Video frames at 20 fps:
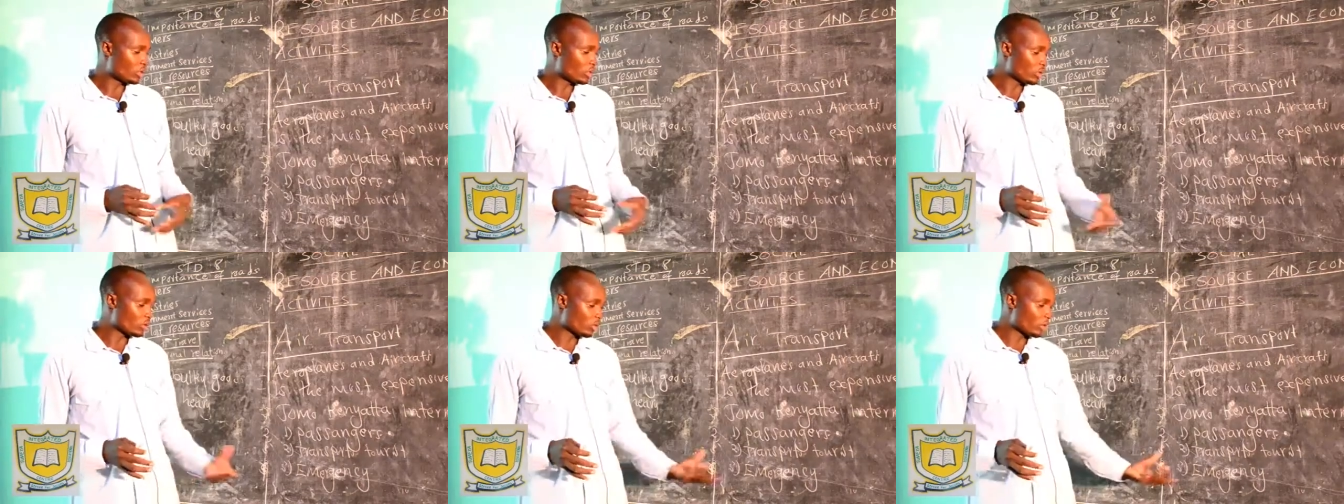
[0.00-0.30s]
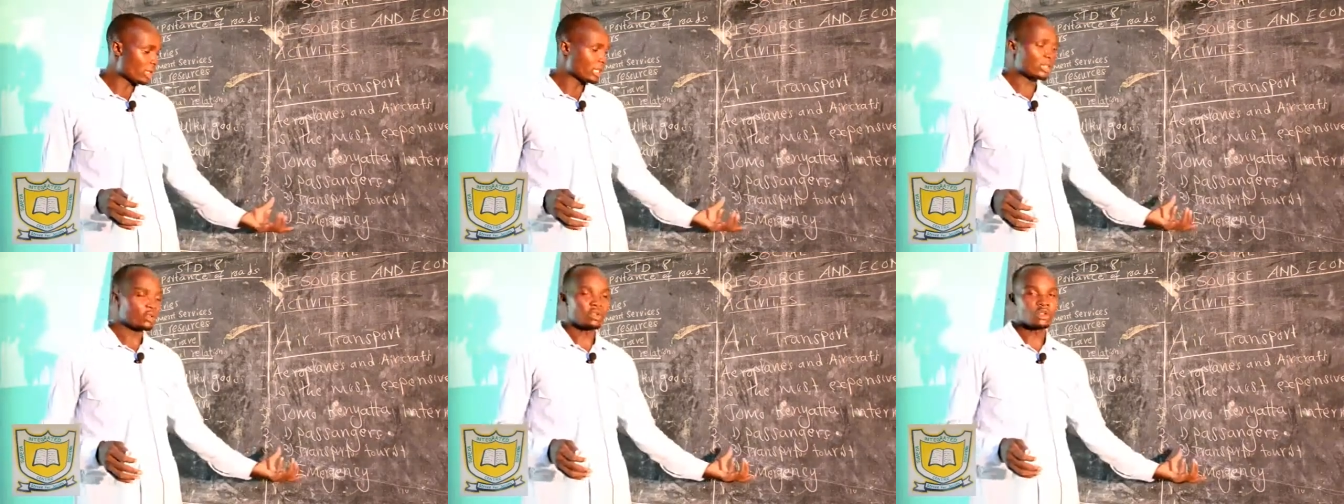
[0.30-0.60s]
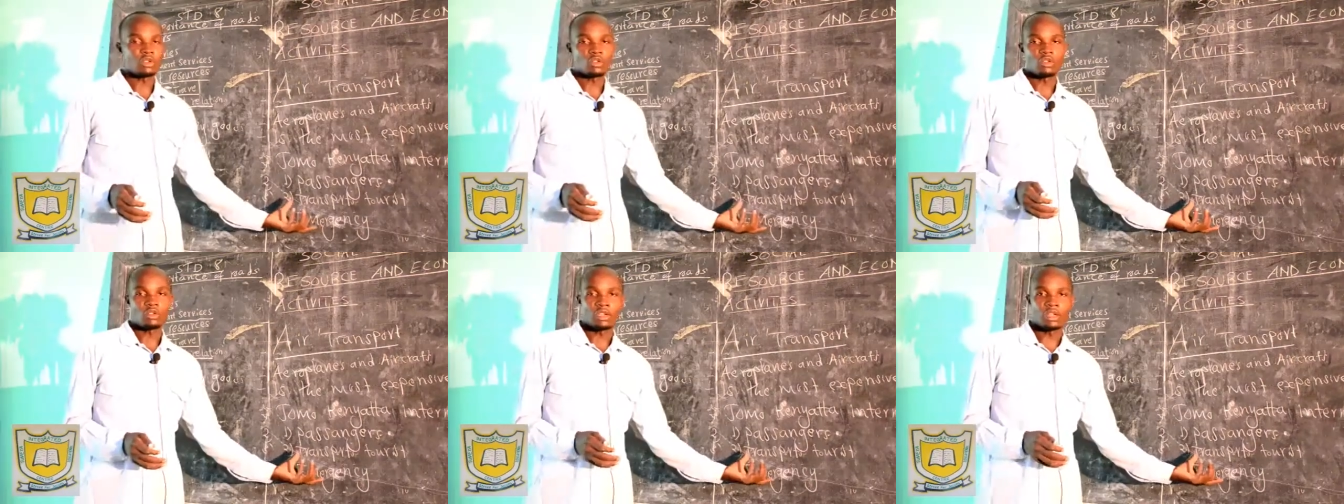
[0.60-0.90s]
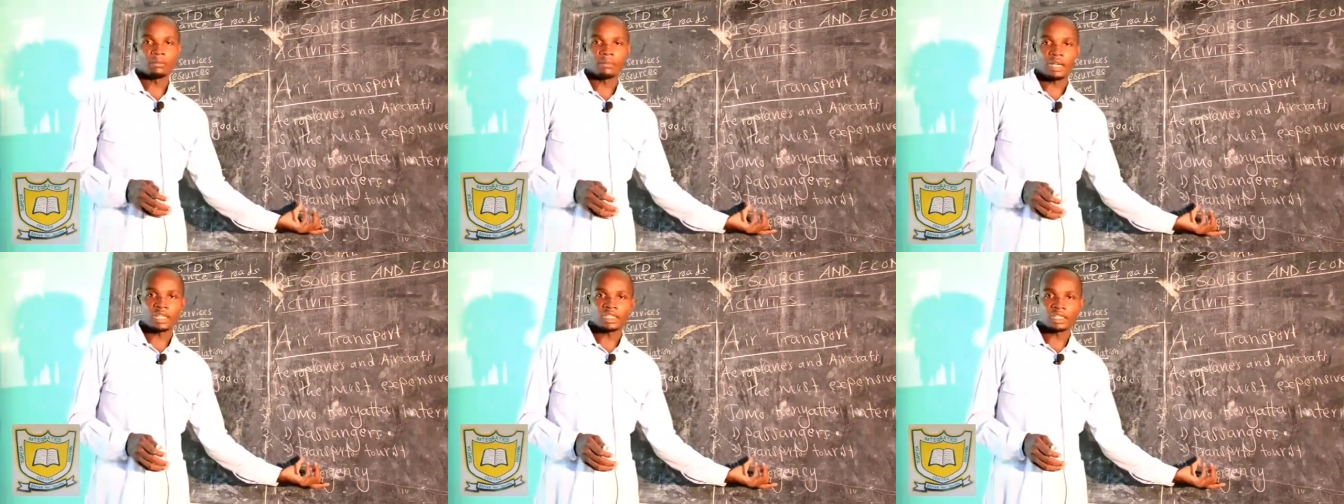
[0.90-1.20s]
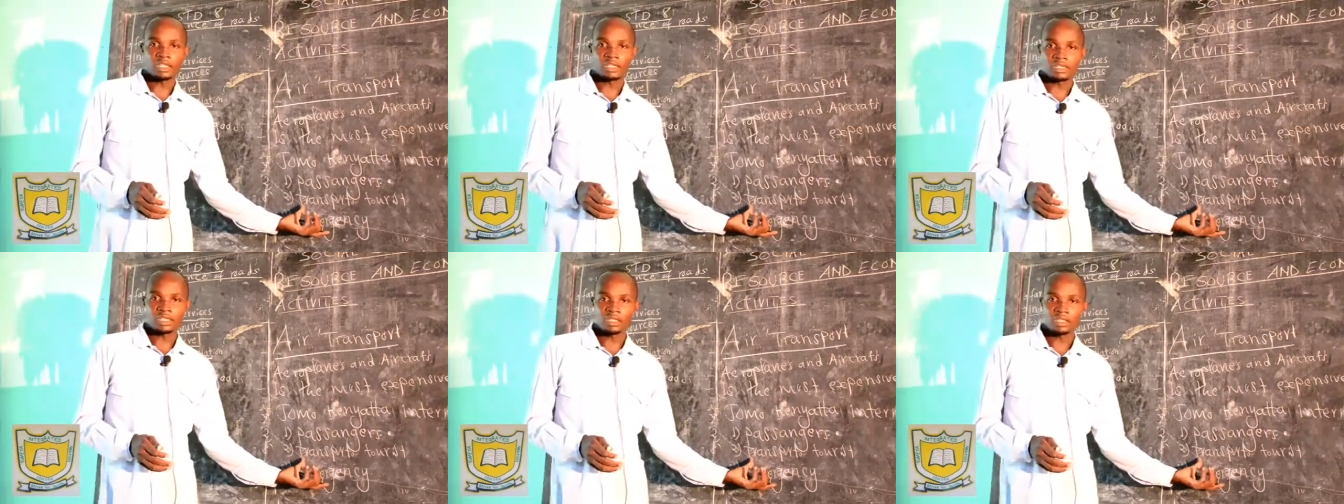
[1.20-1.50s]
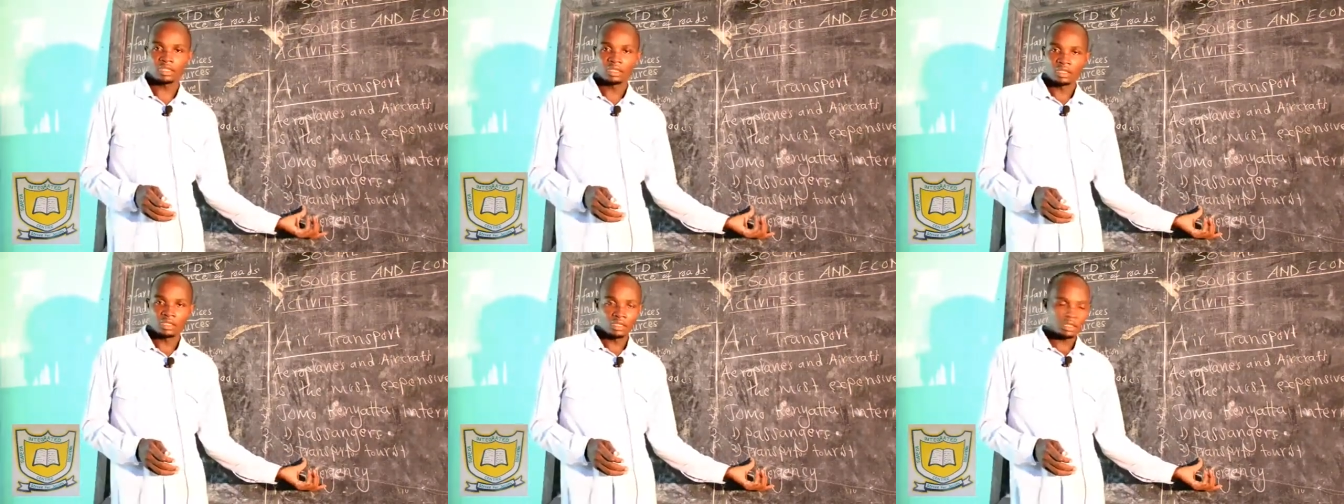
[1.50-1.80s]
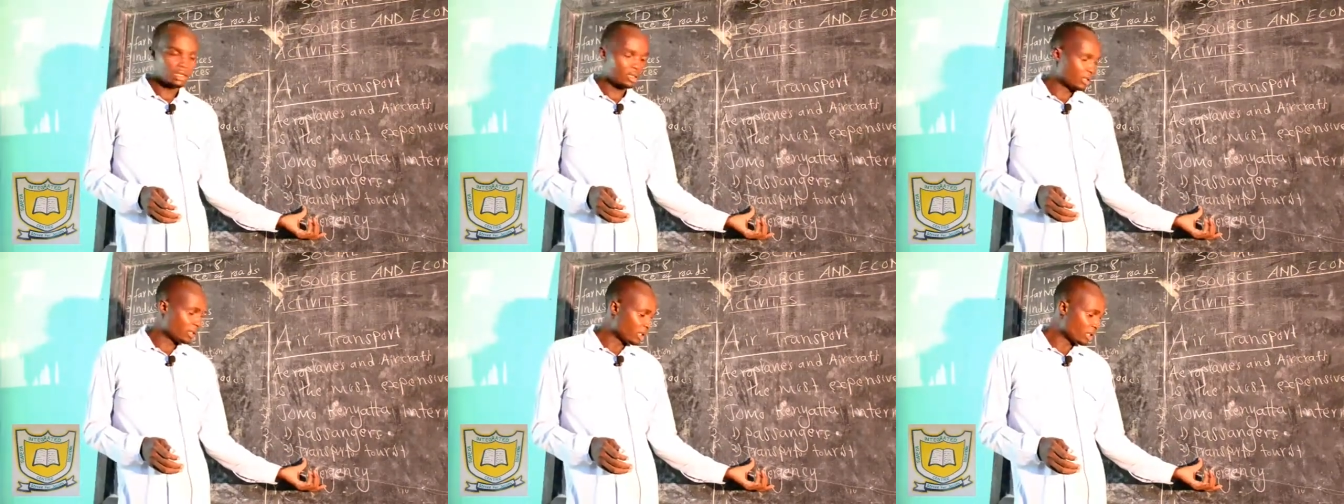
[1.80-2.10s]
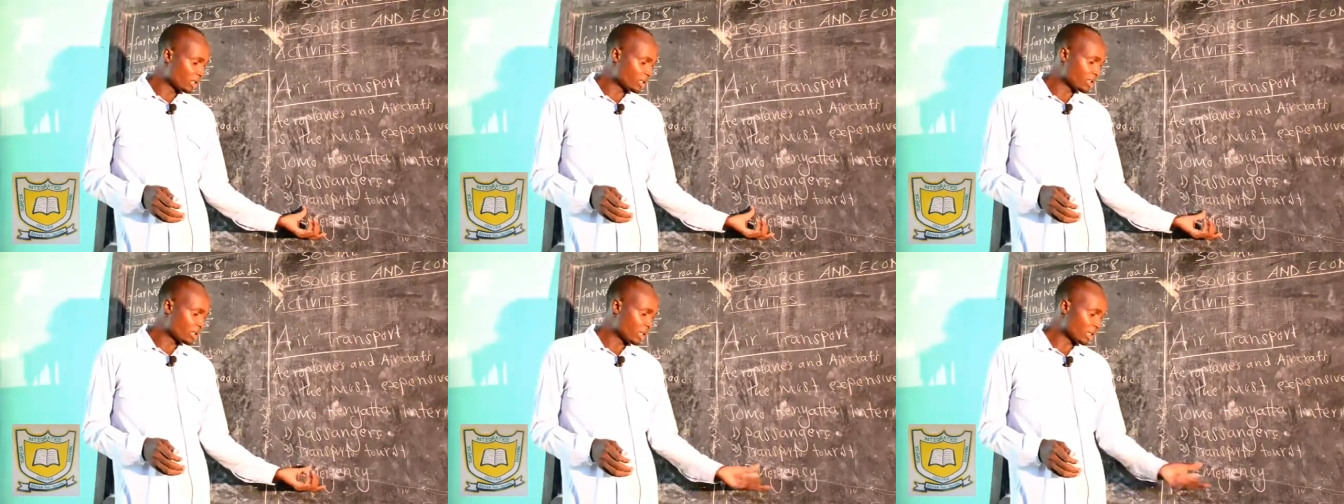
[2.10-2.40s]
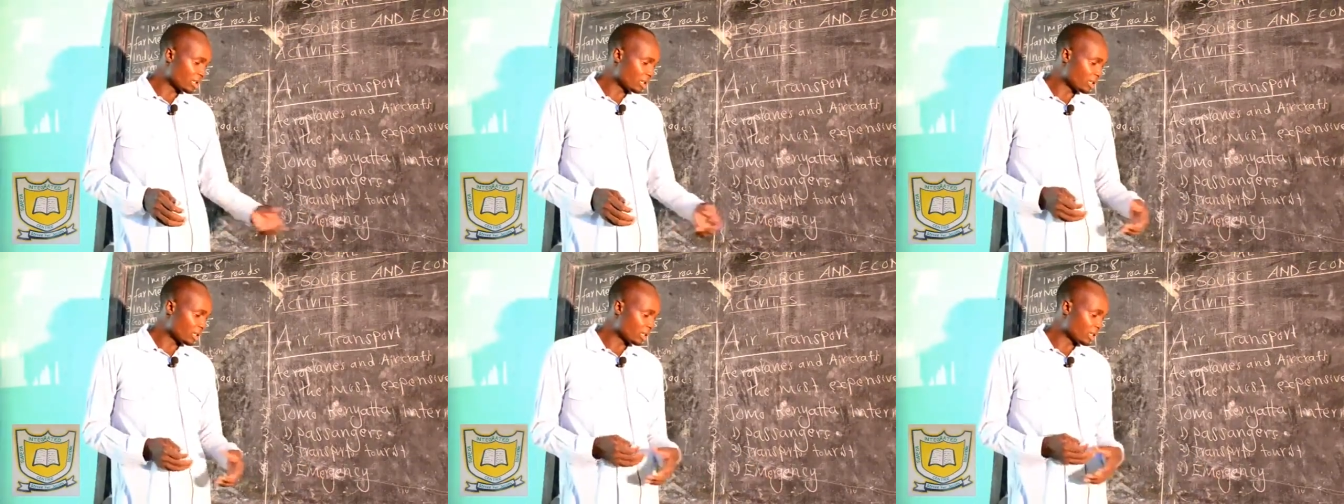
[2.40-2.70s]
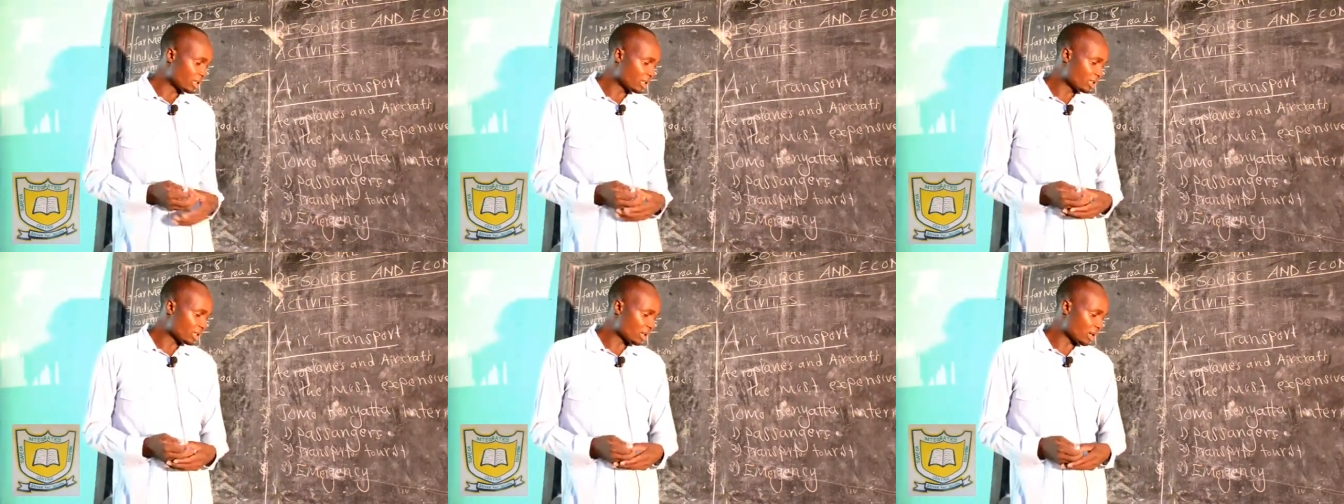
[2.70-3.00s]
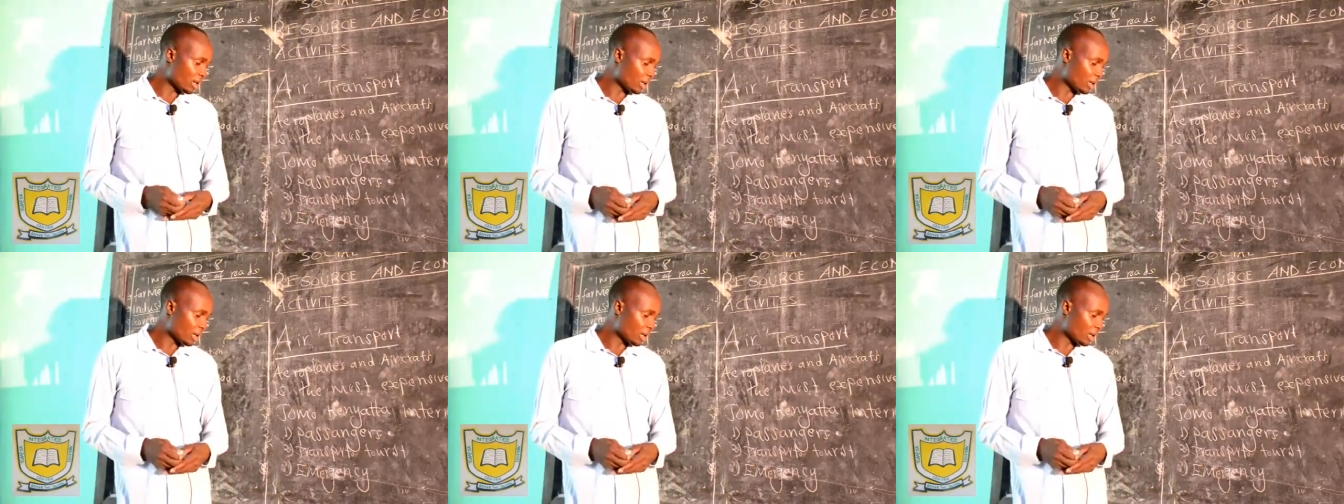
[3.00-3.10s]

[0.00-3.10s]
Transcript: So that's what you call emergency, things that need.